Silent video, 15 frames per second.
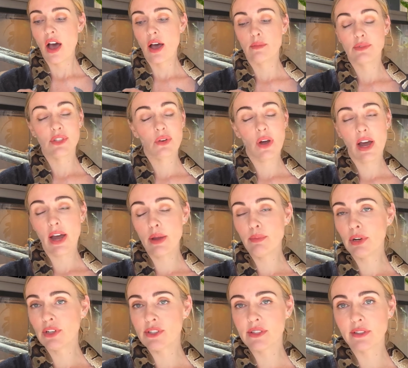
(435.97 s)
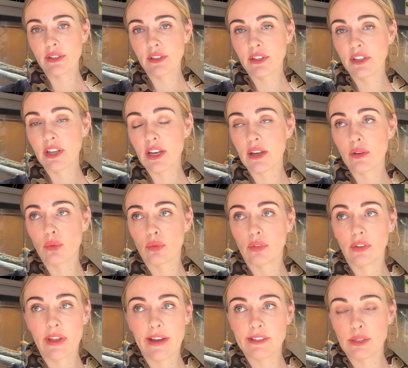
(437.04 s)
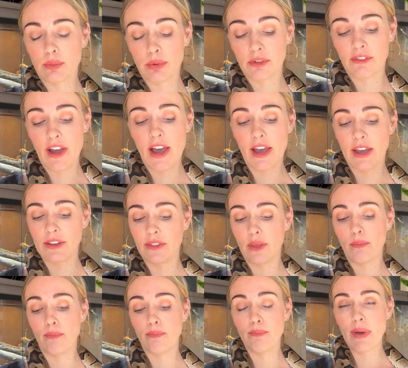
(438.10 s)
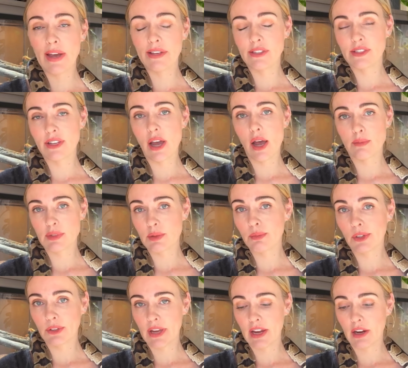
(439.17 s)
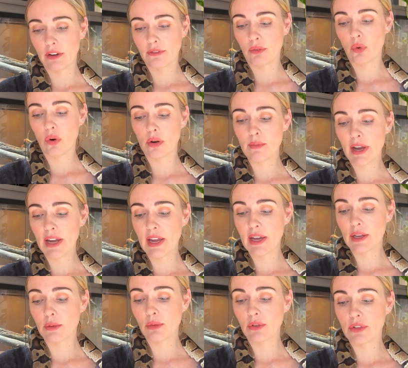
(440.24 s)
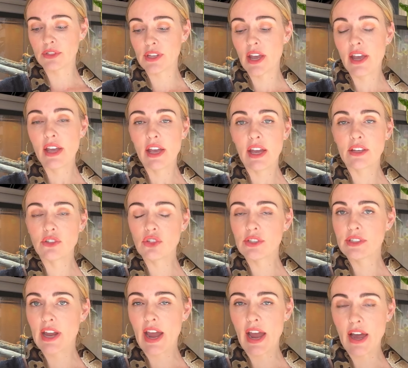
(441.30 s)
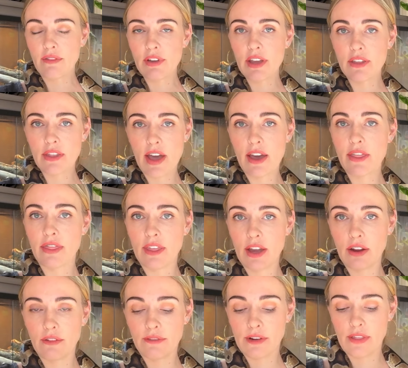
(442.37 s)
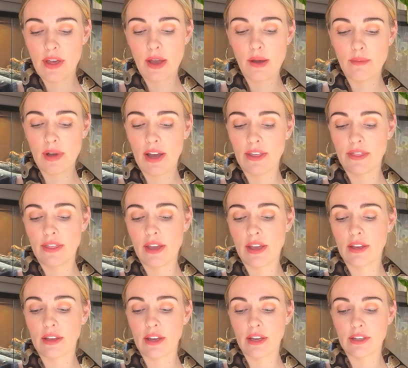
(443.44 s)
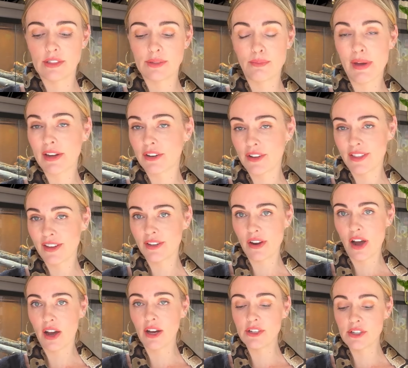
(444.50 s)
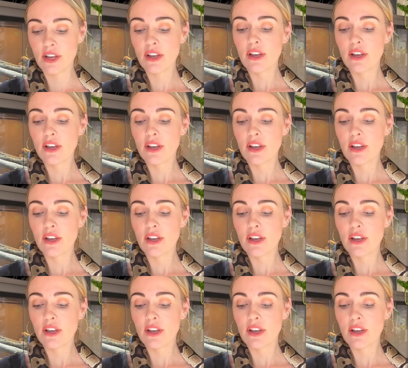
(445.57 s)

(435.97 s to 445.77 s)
So I personally like to provide the best optimal care for my animals, and just having that there for them, I think, is better than not.